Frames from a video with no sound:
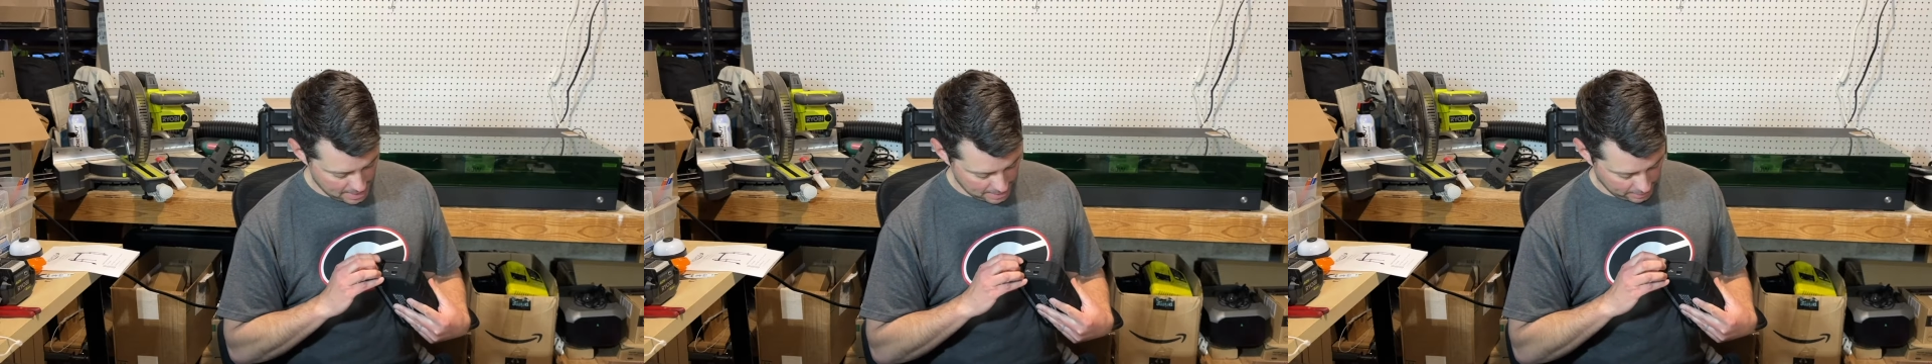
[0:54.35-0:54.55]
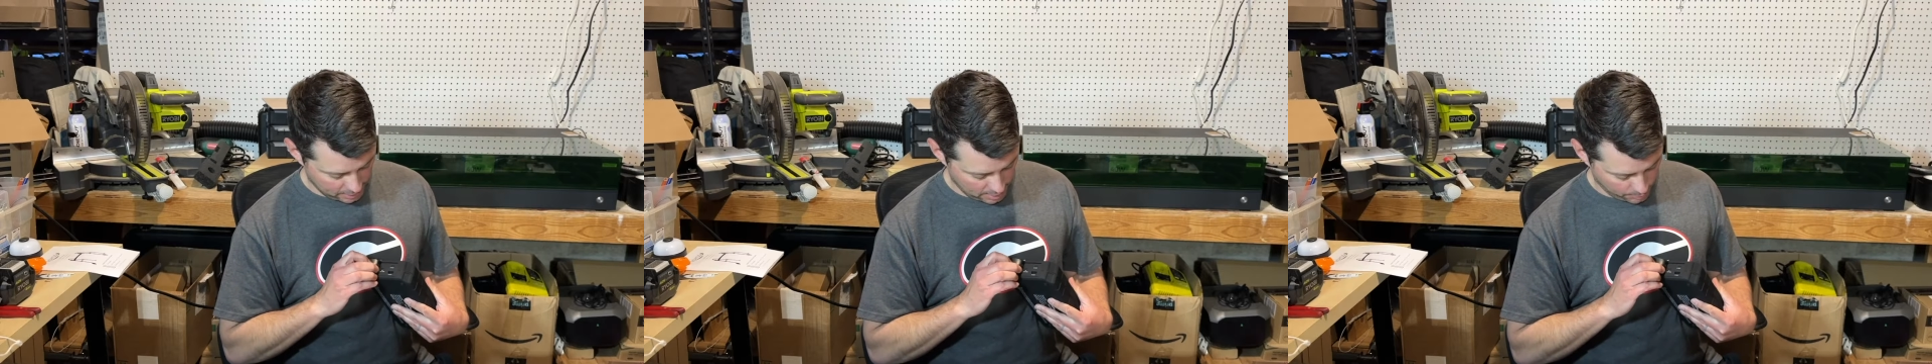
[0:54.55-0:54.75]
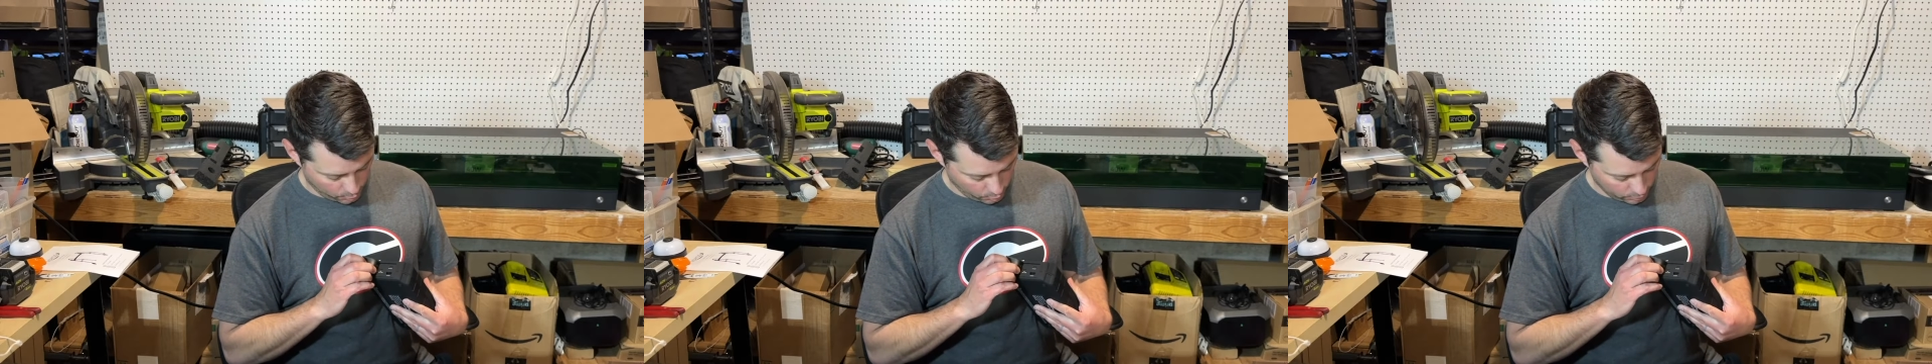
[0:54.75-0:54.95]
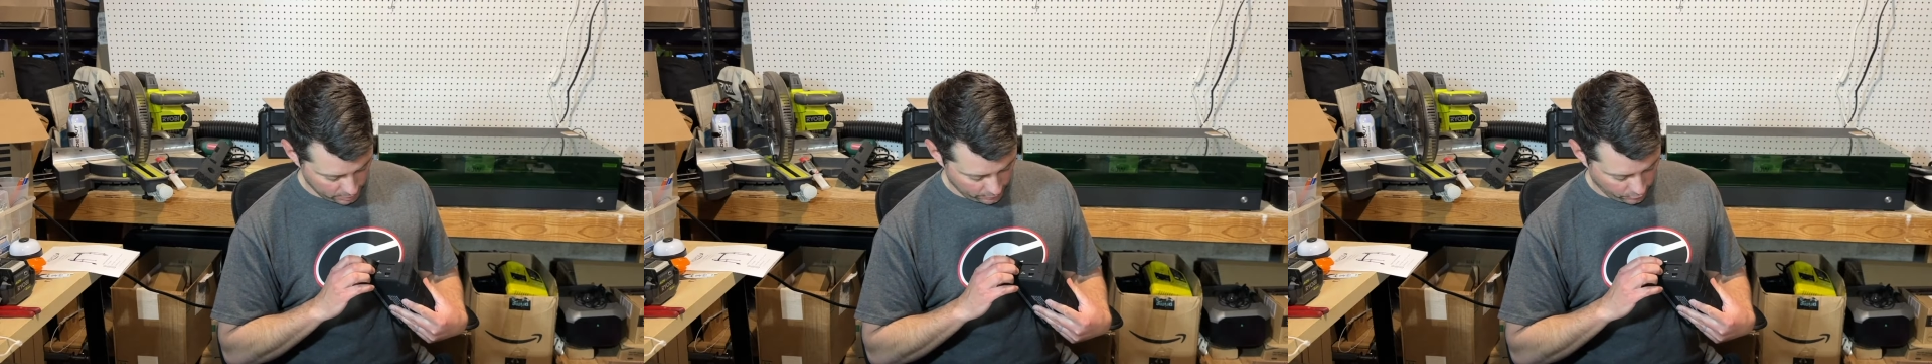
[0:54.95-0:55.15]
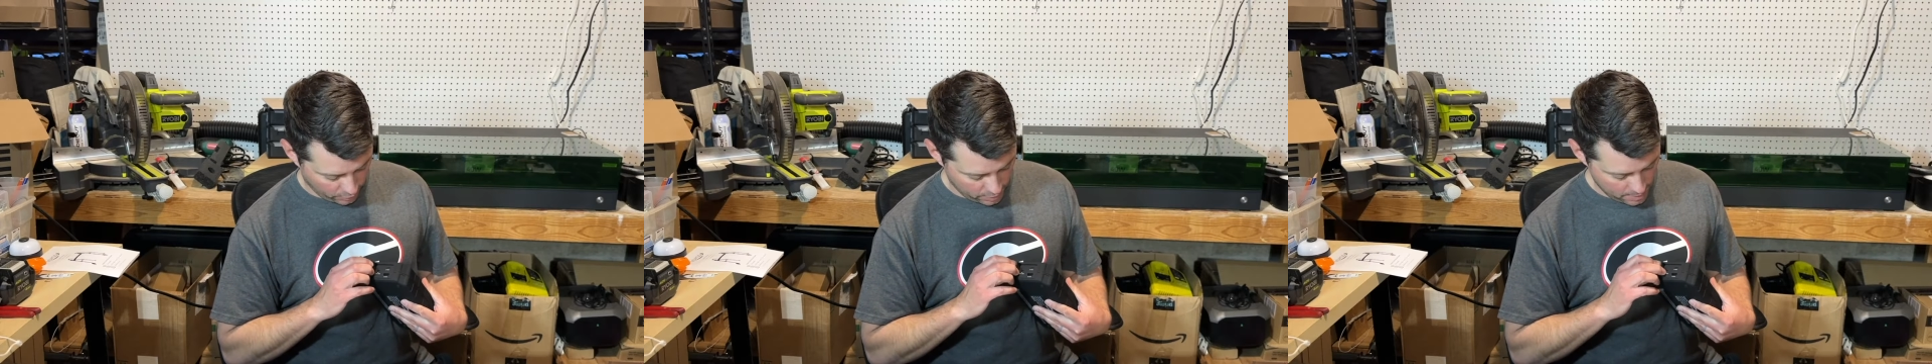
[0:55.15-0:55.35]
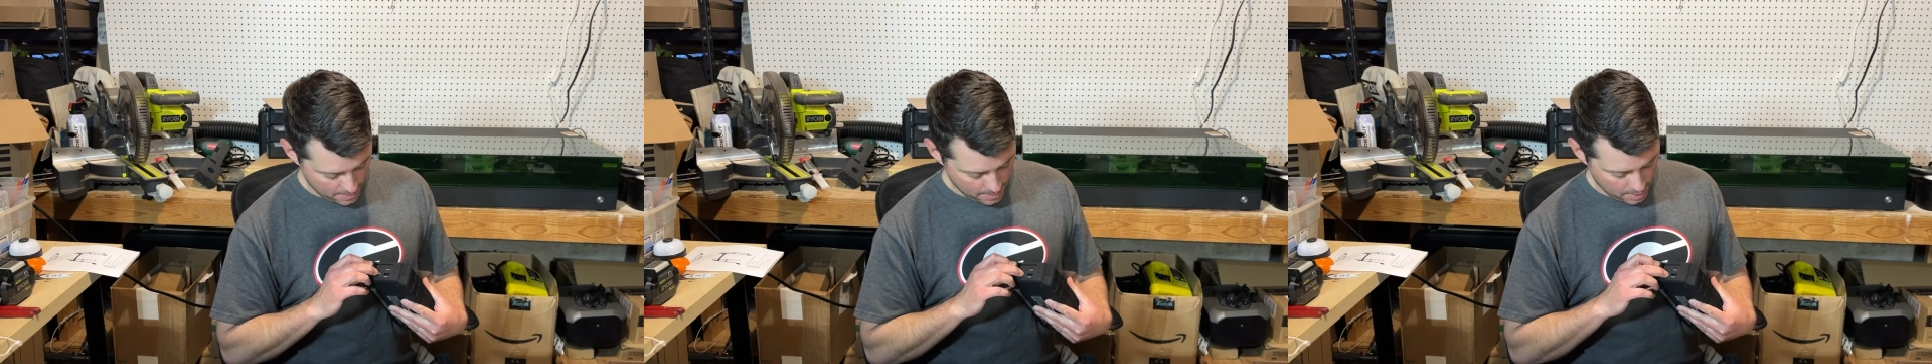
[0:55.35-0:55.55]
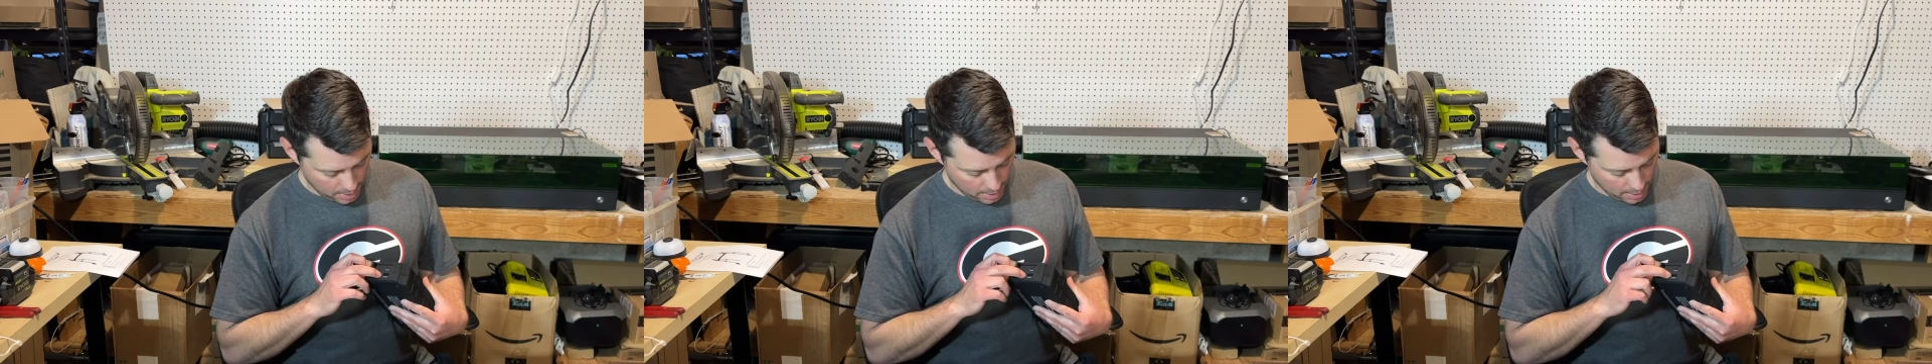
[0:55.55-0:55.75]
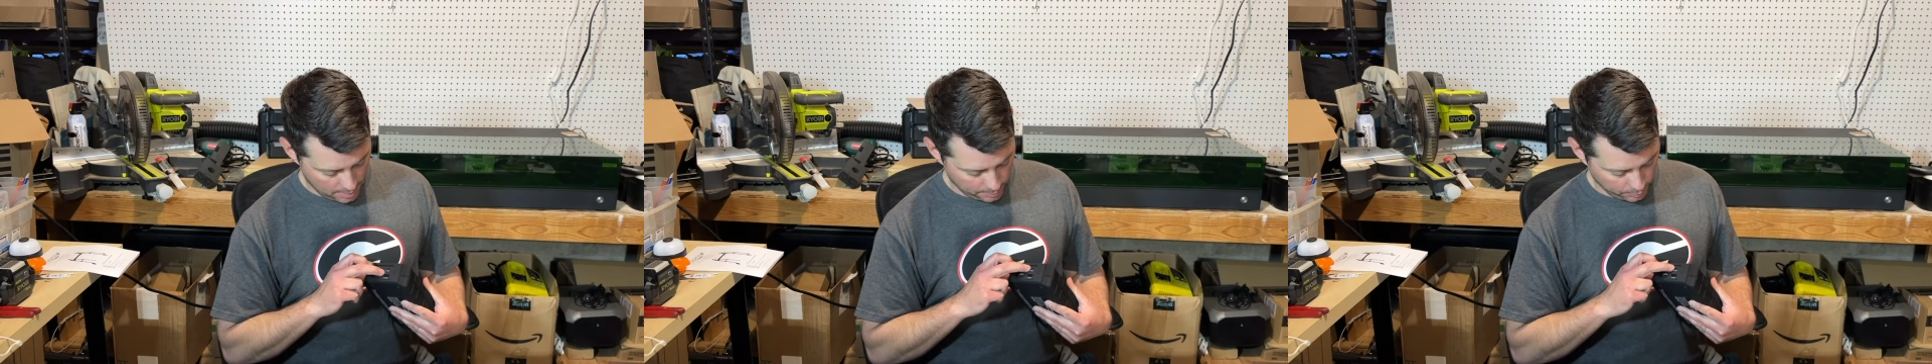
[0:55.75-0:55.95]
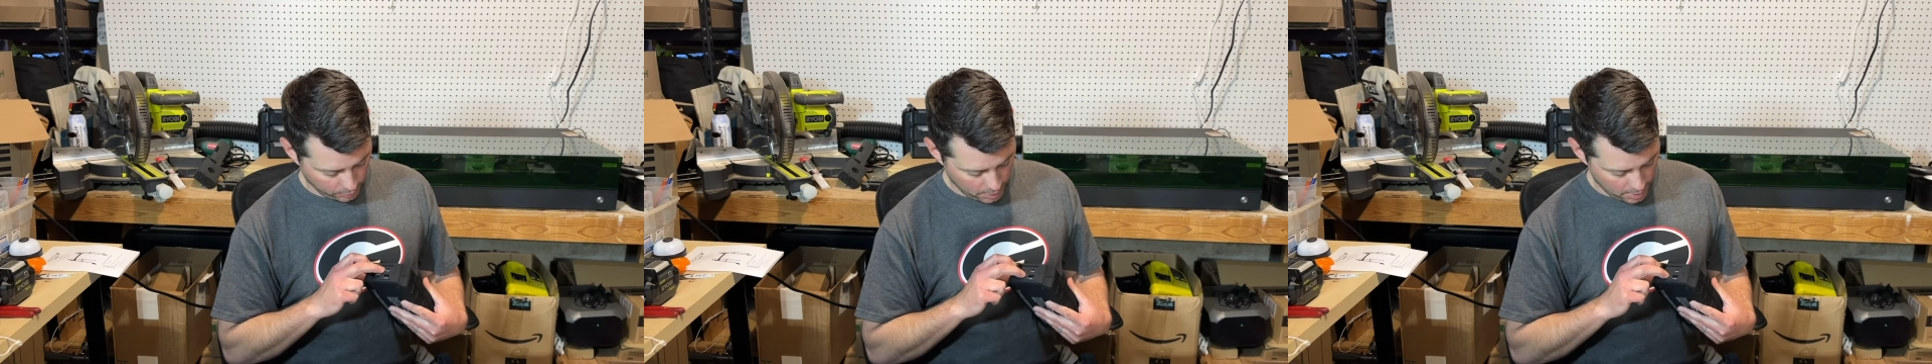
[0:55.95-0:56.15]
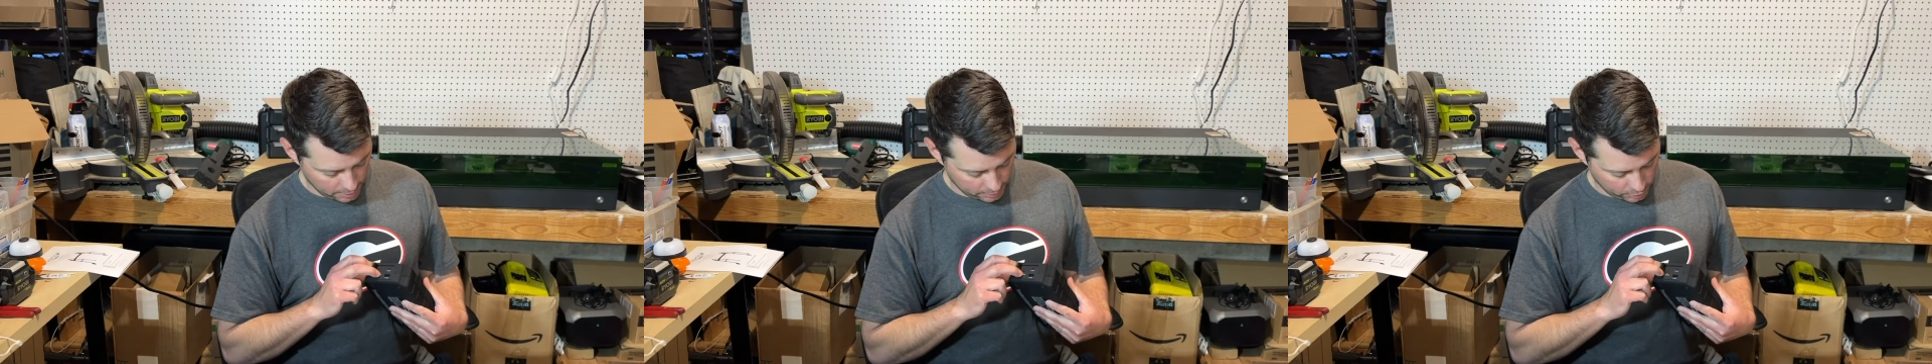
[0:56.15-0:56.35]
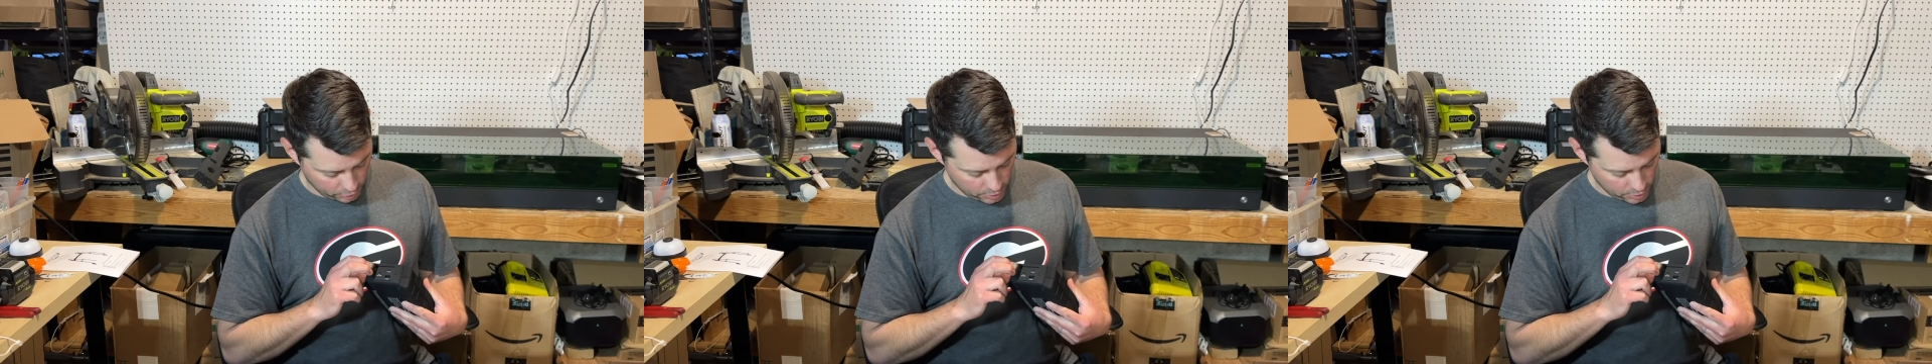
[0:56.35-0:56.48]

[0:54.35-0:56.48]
has a couple different plugs.